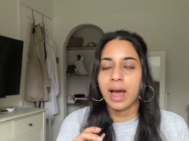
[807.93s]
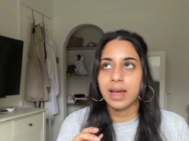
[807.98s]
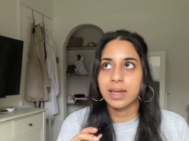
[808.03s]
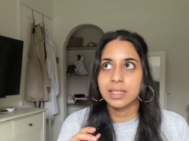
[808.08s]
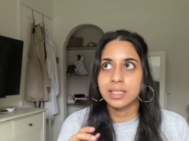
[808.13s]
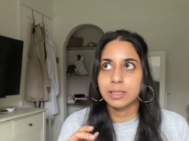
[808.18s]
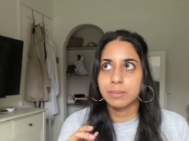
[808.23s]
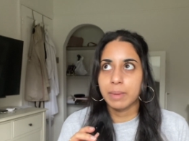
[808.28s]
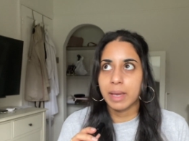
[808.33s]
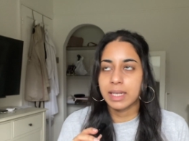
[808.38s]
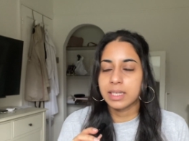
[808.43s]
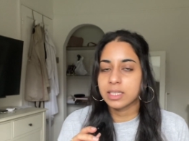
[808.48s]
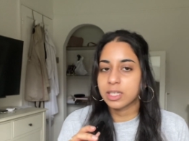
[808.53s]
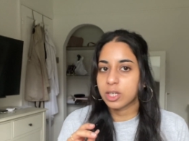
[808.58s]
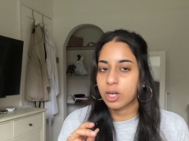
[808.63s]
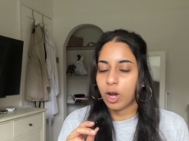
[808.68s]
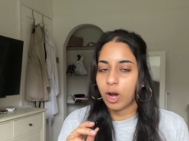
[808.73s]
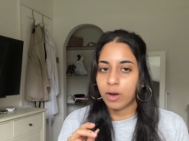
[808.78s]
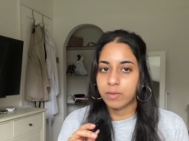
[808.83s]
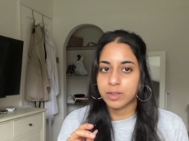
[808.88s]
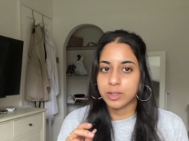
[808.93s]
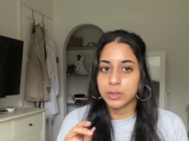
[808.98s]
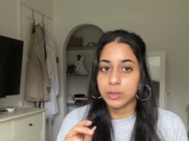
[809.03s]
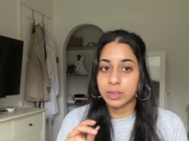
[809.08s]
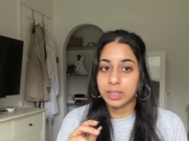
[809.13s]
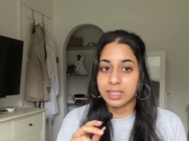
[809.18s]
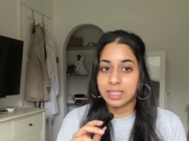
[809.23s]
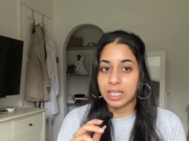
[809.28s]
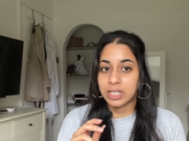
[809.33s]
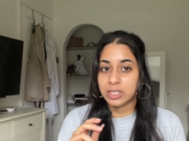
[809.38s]
I spent an
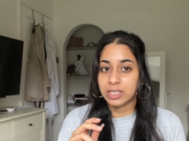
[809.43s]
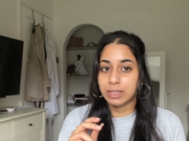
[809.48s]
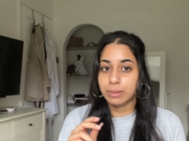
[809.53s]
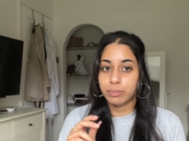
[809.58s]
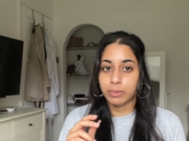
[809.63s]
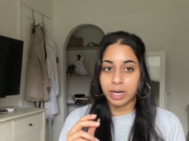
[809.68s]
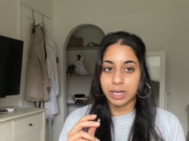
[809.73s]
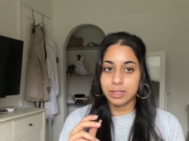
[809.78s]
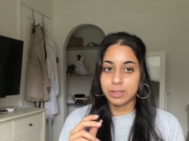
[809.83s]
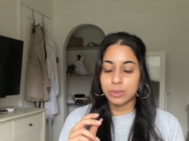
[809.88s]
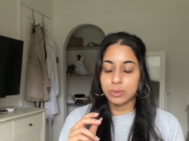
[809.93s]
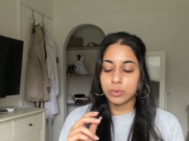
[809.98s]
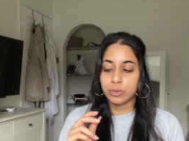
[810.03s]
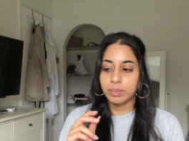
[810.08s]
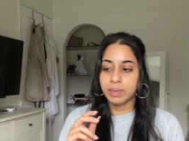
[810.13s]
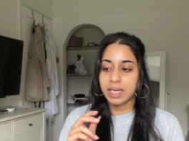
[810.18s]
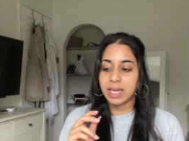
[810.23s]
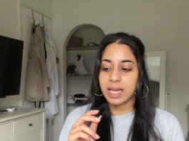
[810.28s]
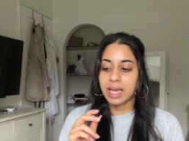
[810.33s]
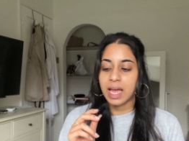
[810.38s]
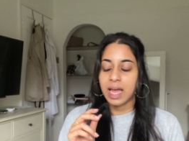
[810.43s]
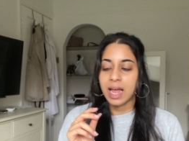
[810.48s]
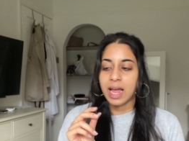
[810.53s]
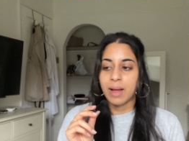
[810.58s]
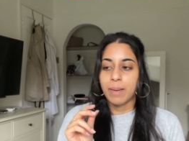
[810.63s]
afternoon essentially brainstorming